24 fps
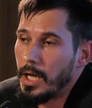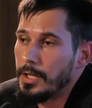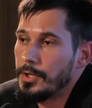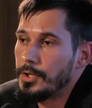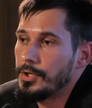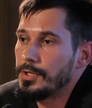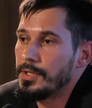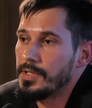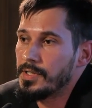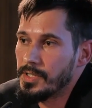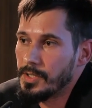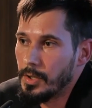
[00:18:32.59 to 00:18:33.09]

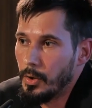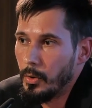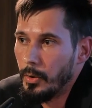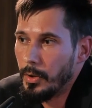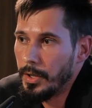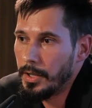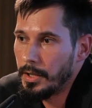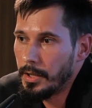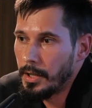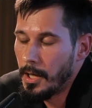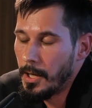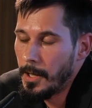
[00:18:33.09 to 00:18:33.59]
country is
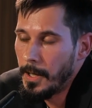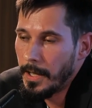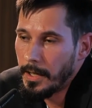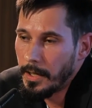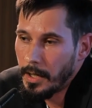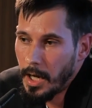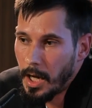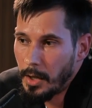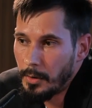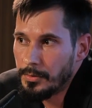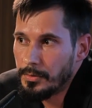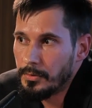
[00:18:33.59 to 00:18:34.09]
going and
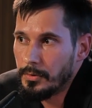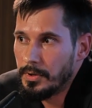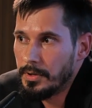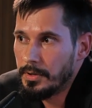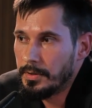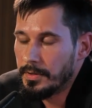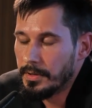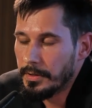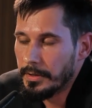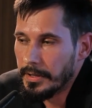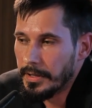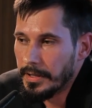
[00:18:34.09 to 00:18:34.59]
how to
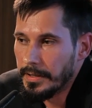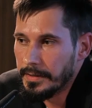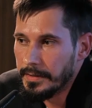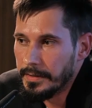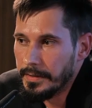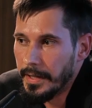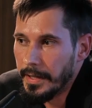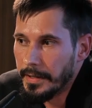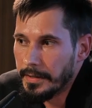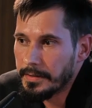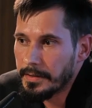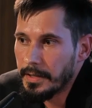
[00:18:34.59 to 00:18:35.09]
integrate
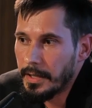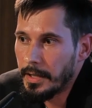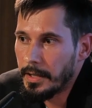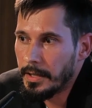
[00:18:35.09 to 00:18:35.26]
that.